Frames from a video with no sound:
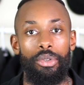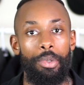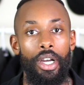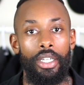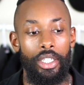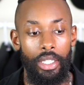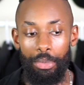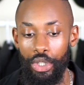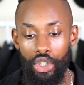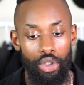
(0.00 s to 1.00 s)
to be honest, I'm
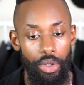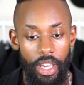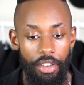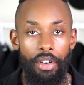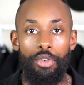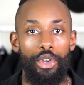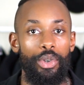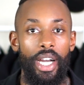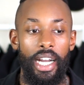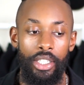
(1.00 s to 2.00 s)
just so thankful for
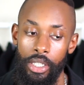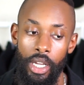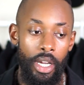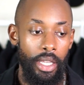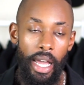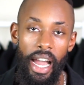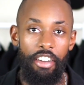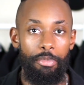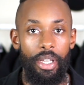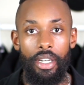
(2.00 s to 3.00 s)
you guys that
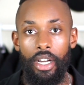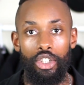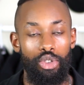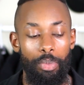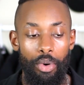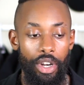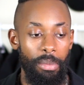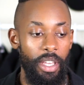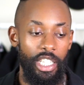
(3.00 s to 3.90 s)
have been supporting me,